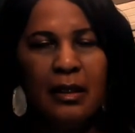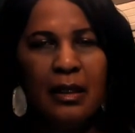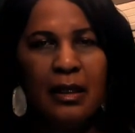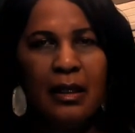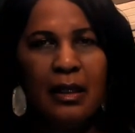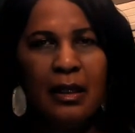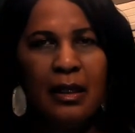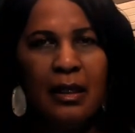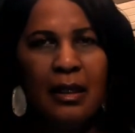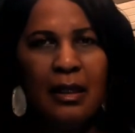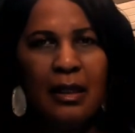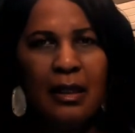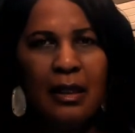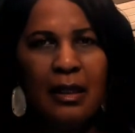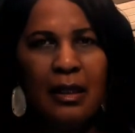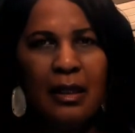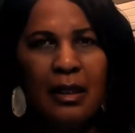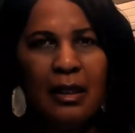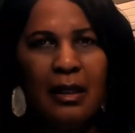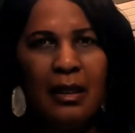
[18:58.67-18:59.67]

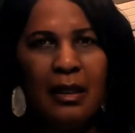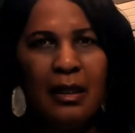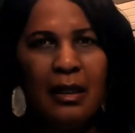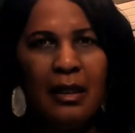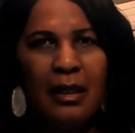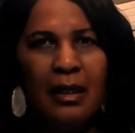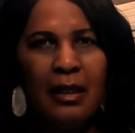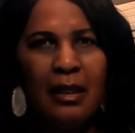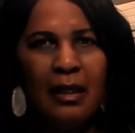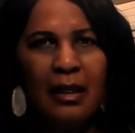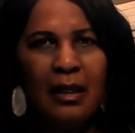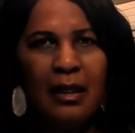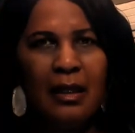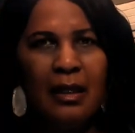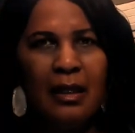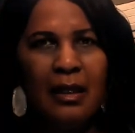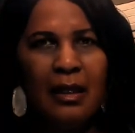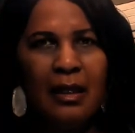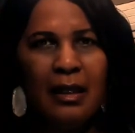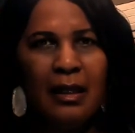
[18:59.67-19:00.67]

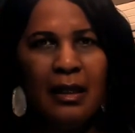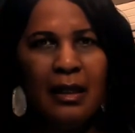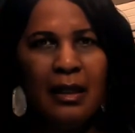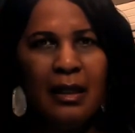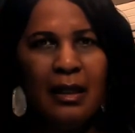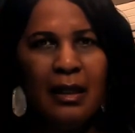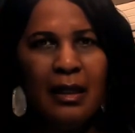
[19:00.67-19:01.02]
(silence)